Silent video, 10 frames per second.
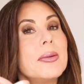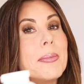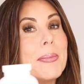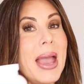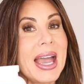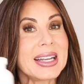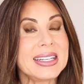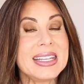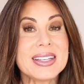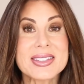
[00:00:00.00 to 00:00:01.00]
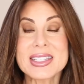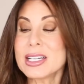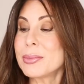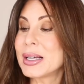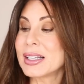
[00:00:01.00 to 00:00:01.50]

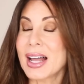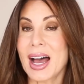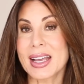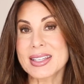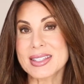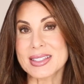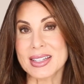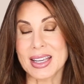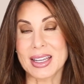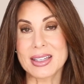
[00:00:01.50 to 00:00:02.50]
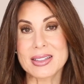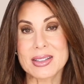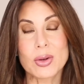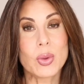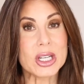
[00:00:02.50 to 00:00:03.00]
Magnesium
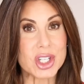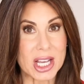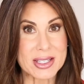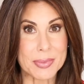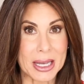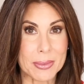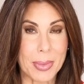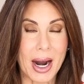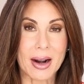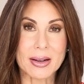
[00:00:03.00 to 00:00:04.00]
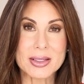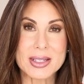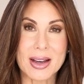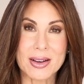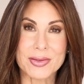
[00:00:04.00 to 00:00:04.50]
glycinate, which has been
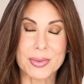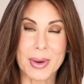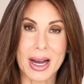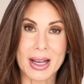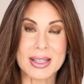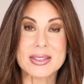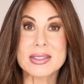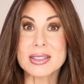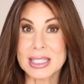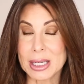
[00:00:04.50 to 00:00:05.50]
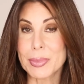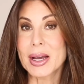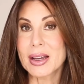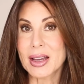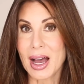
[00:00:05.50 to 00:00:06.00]
part of my sleep
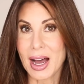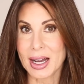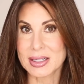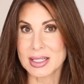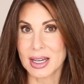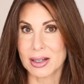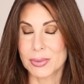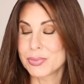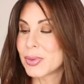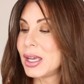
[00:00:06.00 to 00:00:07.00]
cocktail.